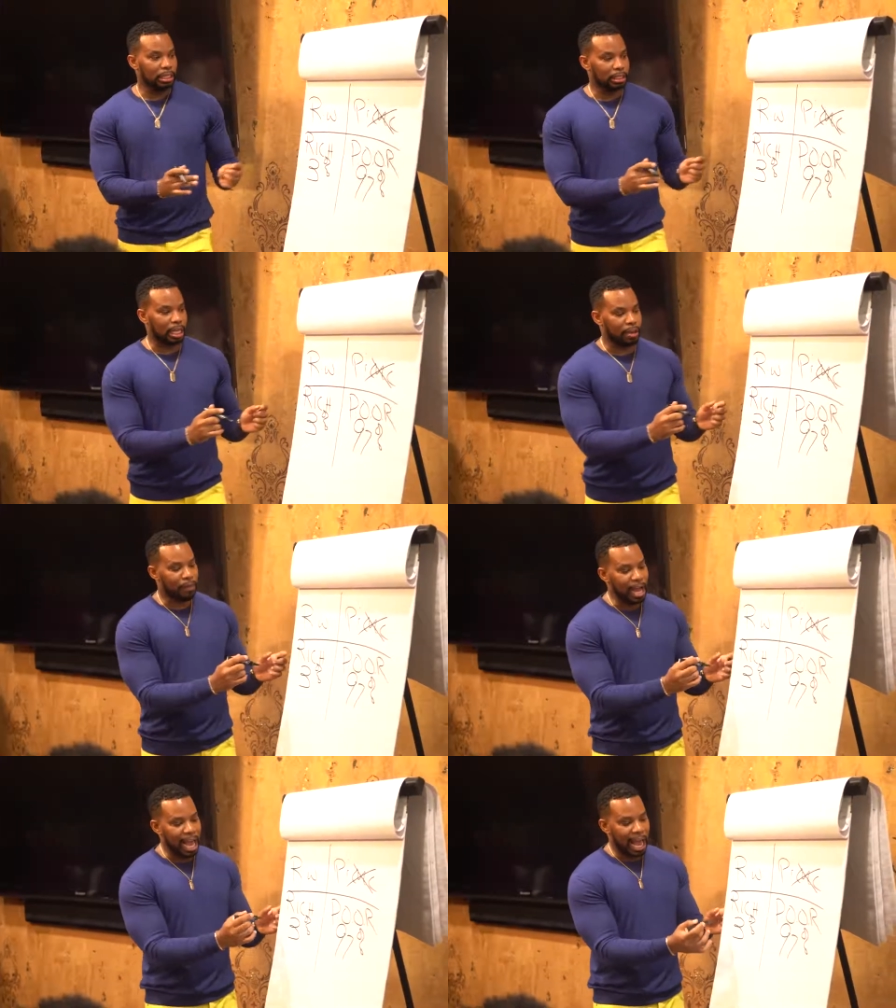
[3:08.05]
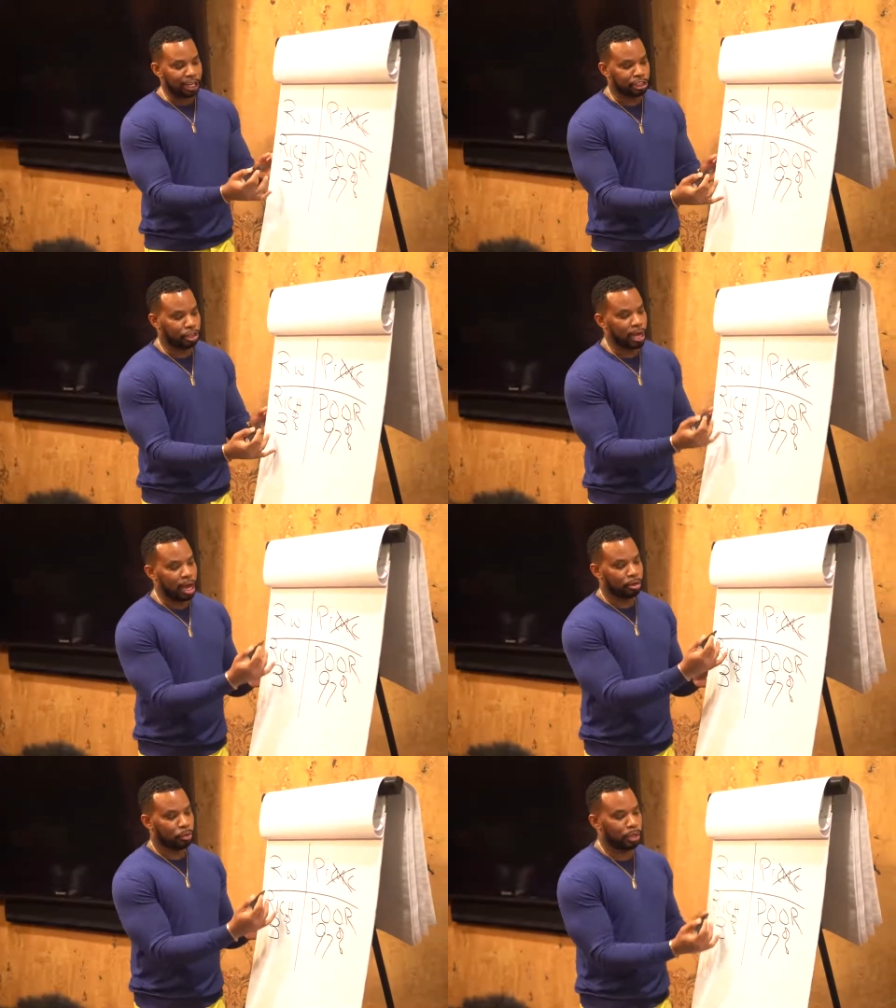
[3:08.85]
See, if I asked you
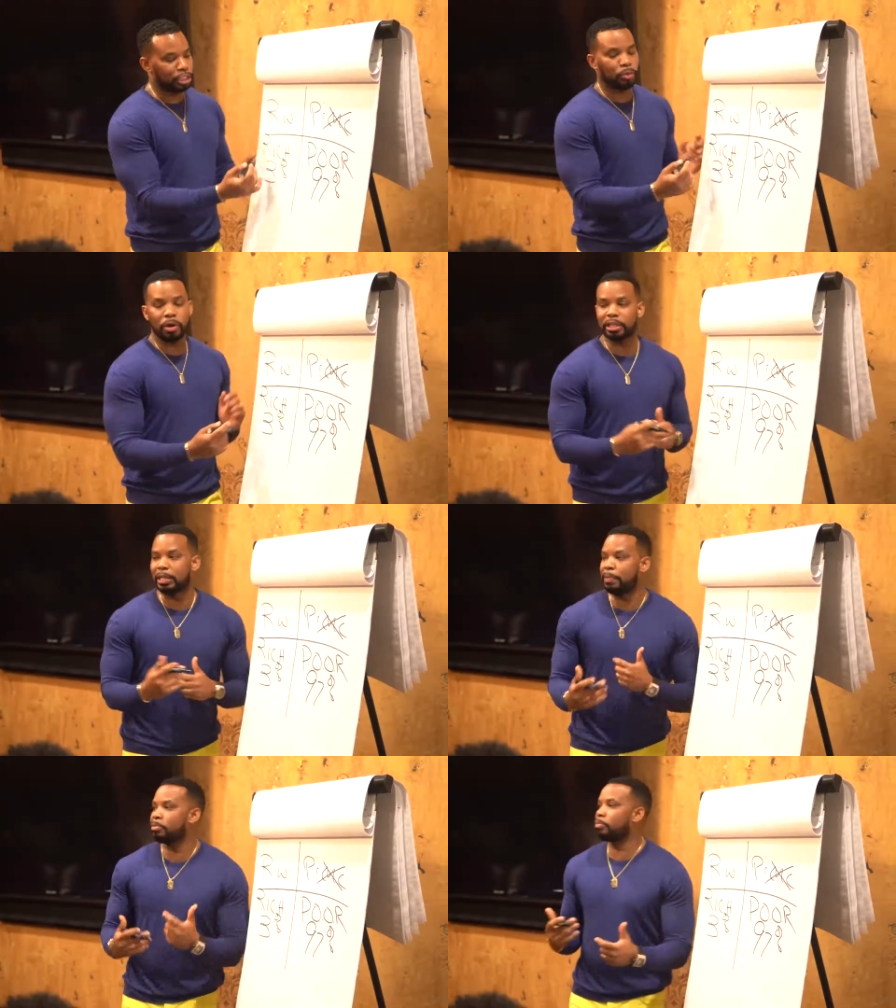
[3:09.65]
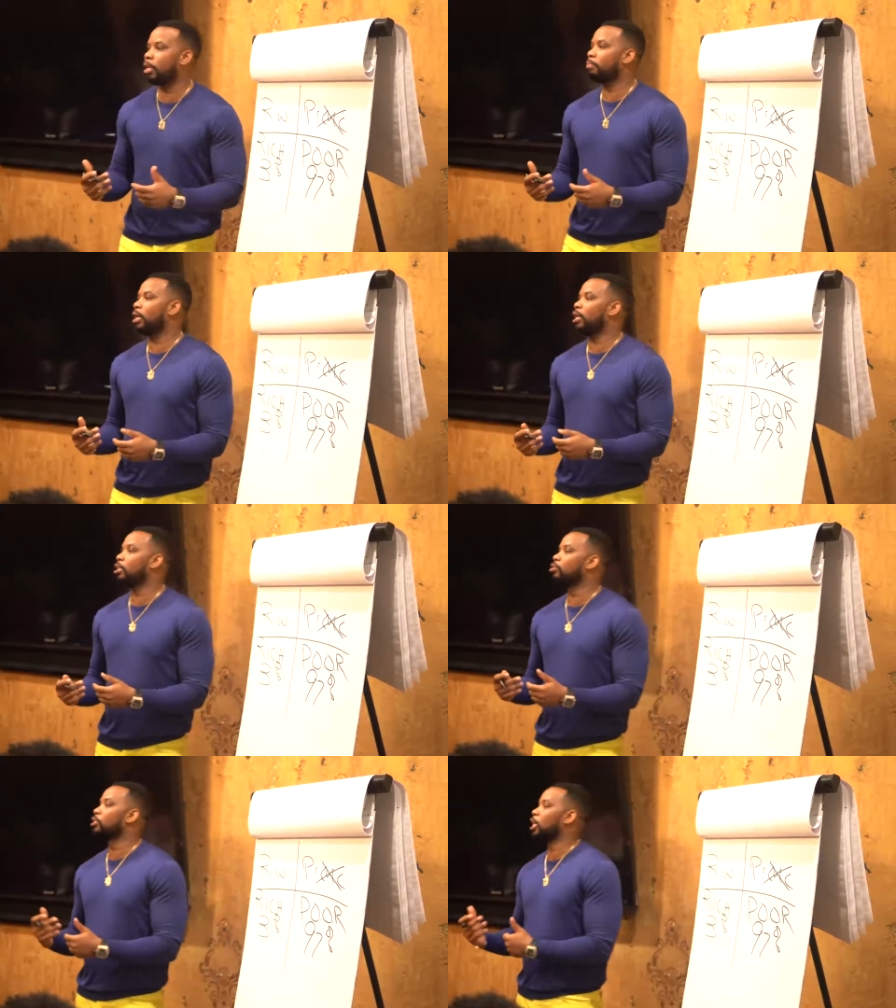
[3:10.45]
how do rich and wealthy people make money,
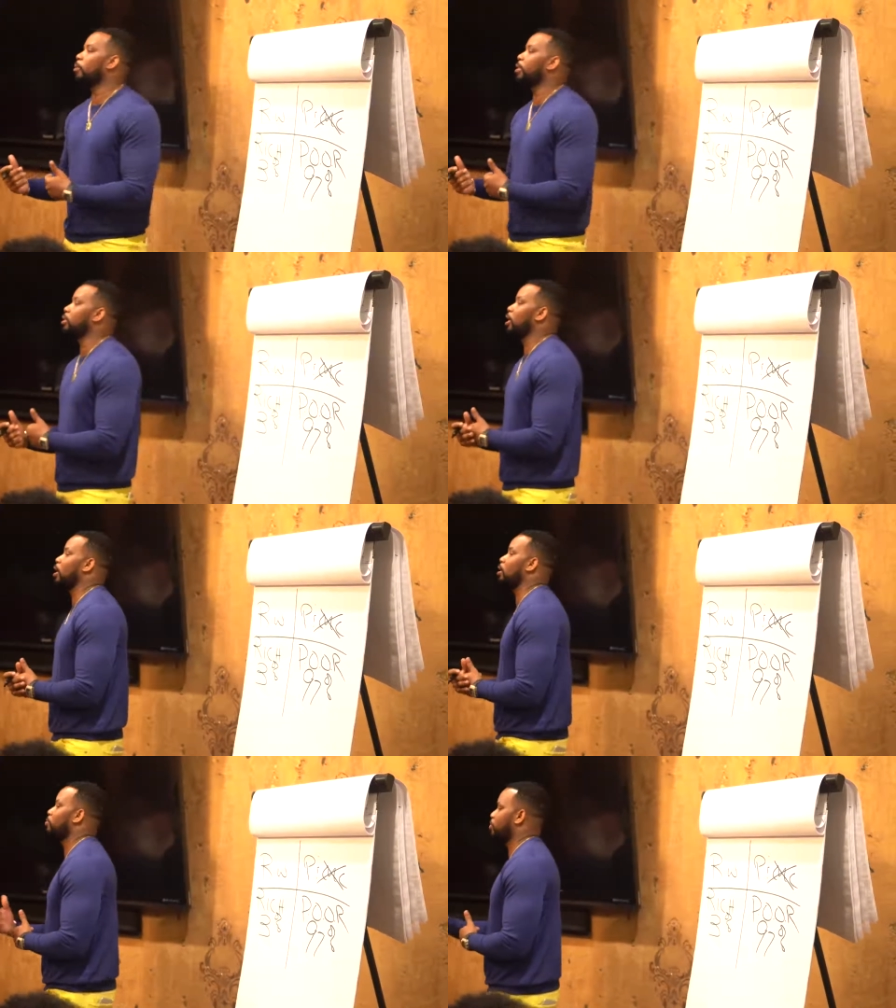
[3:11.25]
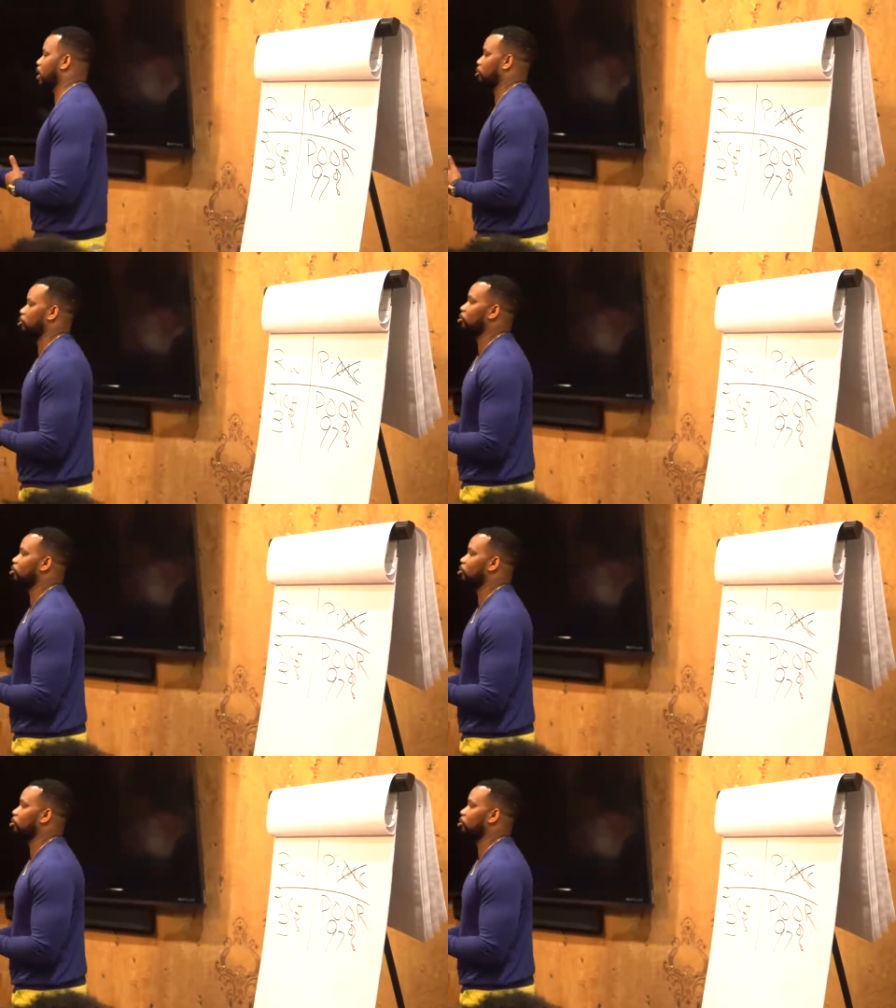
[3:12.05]
you'll tell me they invest.